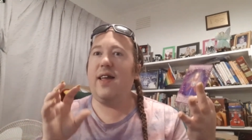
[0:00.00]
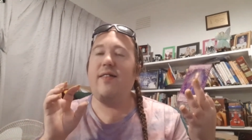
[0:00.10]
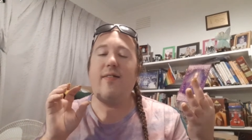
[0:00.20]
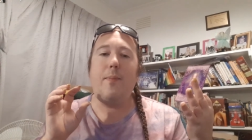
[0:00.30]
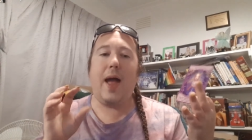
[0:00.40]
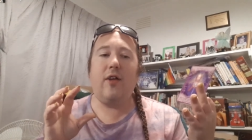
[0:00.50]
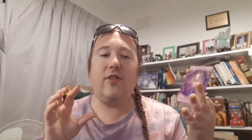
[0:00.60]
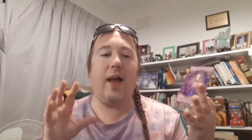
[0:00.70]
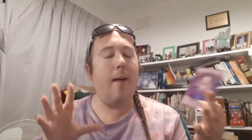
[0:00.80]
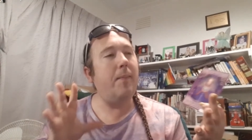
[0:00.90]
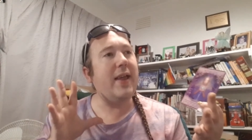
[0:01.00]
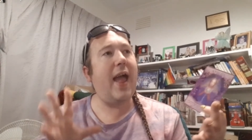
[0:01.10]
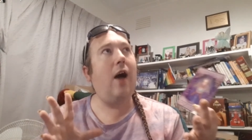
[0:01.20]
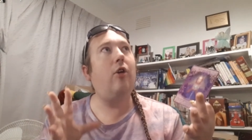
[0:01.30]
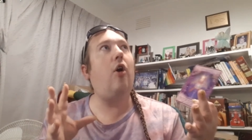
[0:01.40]
It's about coming
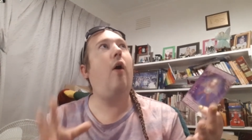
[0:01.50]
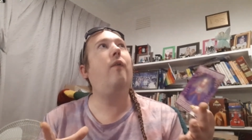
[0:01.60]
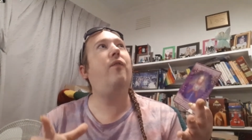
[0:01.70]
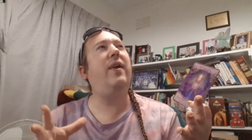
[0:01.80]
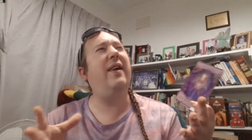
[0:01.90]
out of...